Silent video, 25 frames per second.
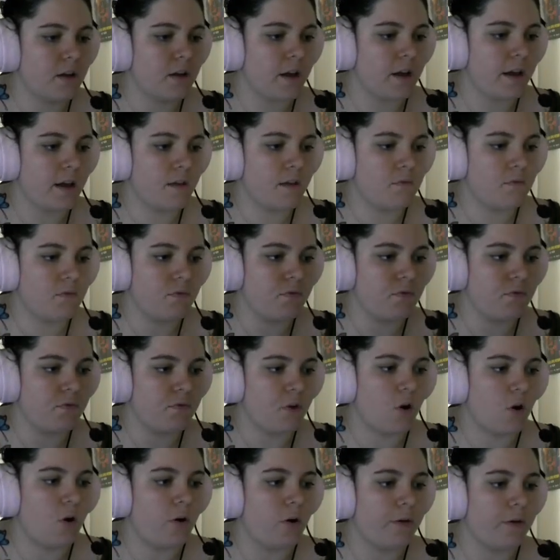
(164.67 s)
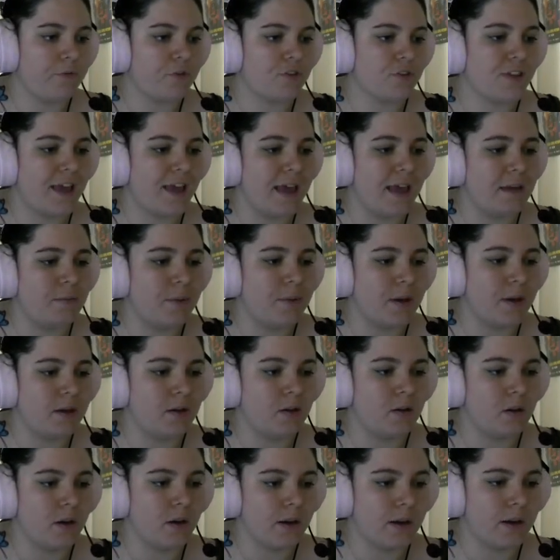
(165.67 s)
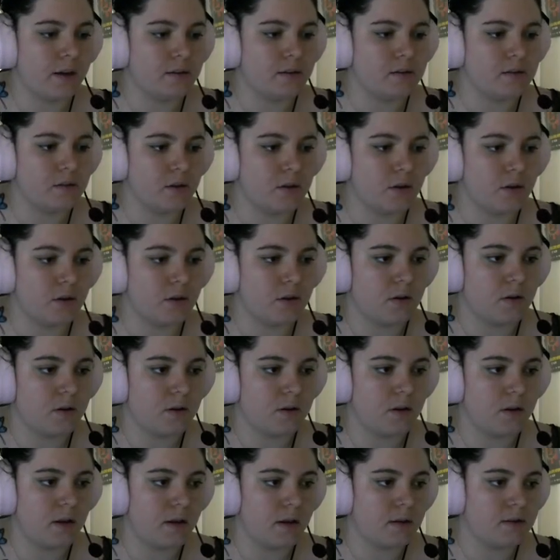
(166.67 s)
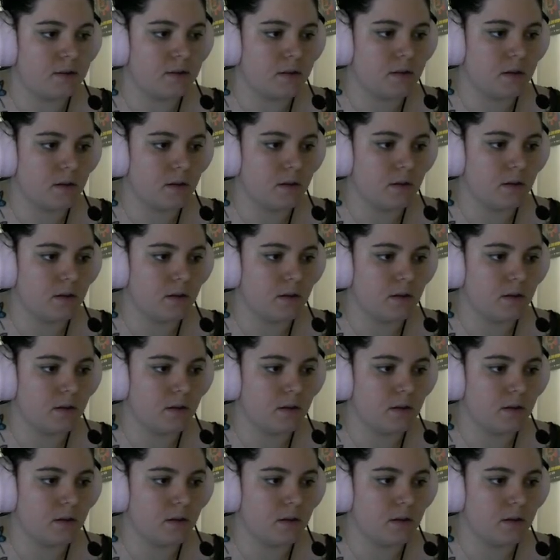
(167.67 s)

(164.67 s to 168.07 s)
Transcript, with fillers: I have. Oh, I've got the headband on, I guess, so. Yeah, it's here.